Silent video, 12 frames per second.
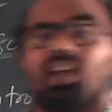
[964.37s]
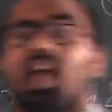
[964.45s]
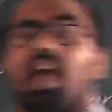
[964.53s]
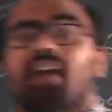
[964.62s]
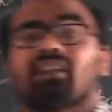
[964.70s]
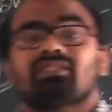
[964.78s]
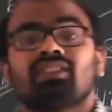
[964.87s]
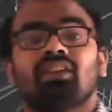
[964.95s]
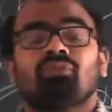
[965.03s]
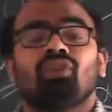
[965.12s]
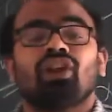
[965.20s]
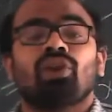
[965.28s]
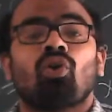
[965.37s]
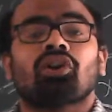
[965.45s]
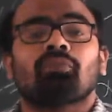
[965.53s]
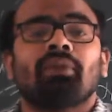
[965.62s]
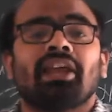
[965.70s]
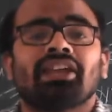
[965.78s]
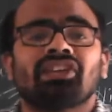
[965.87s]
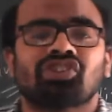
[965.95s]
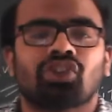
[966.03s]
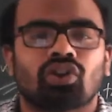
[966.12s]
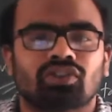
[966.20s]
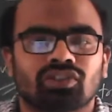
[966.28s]
Hence, there will not be any
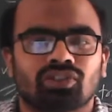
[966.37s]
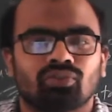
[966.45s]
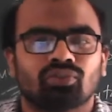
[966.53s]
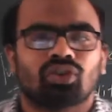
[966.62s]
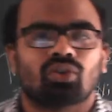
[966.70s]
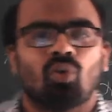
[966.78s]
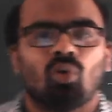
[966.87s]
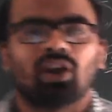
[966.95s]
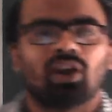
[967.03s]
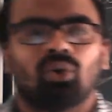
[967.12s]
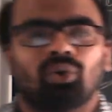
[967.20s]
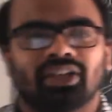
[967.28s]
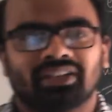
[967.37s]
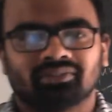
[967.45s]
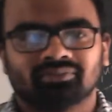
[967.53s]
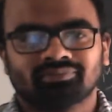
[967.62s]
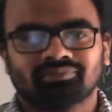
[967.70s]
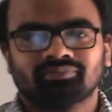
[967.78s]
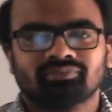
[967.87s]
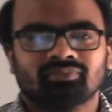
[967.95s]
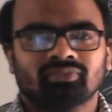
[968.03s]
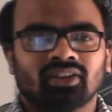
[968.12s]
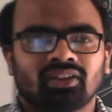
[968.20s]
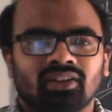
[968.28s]
short circuit or overloading.
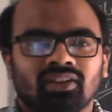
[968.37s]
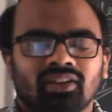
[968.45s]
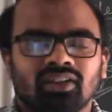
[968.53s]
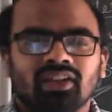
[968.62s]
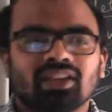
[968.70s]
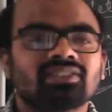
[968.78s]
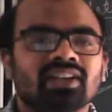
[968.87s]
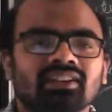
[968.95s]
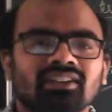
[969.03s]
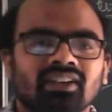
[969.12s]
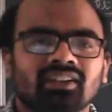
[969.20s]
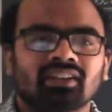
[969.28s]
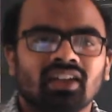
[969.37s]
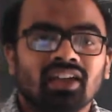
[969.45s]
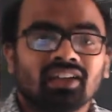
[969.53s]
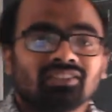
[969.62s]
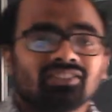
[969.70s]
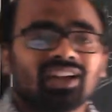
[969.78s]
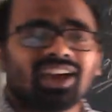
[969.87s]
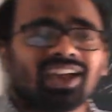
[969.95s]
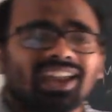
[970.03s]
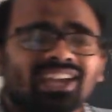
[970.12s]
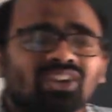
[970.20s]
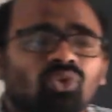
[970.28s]
Isn't it? The
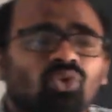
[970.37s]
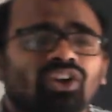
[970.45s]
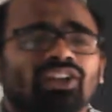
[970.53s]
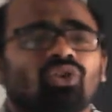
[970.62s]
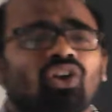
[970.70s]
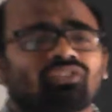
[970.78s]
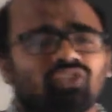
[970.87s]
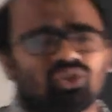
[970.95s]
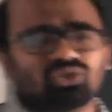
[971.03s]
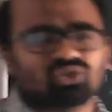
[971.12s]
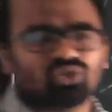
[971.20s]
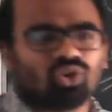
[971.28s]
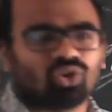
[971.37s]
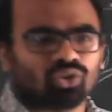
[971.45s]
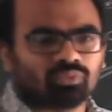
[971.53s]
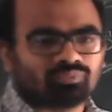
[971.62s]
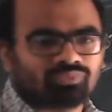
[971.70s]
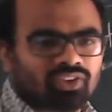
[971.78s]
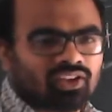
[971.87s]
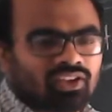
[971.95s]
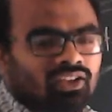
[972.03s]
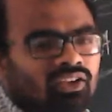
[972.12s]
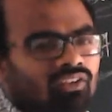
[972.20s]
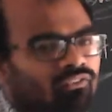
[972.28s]
current only not flows. No.
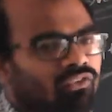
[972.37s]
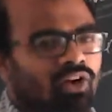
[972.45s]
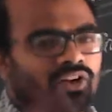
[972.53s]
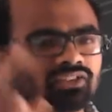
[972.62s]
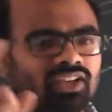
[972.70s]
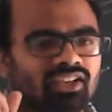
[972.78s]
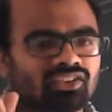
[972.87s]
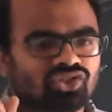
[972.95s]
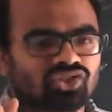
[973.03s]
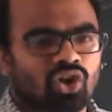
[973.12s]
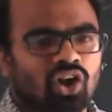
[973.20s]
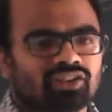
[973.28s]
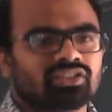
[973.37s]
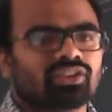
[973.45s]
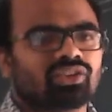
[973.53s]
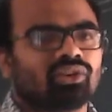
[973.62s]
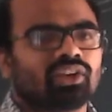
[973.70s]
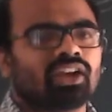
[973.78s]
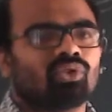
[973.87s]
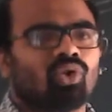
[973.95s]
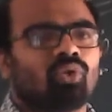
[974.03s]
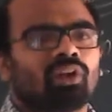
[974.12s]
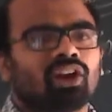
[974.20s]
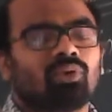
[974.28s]
For the short circuit and
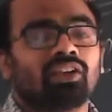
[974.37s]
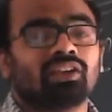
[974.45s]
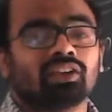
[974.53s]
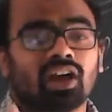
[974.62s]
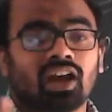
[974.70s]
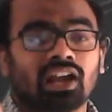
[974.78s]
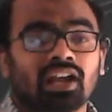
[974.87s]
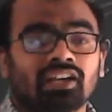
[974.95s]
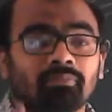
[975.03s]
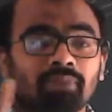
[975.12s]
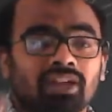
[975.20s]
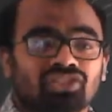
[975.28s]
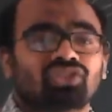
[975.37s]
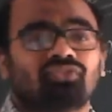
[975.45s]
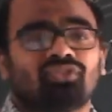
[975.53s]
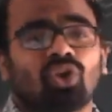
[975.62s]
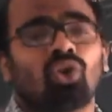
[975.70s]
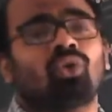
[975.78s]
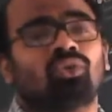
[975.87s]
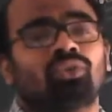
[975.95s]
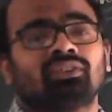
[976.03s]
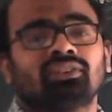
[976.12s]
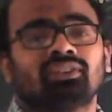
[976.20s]
overloading, current must flow.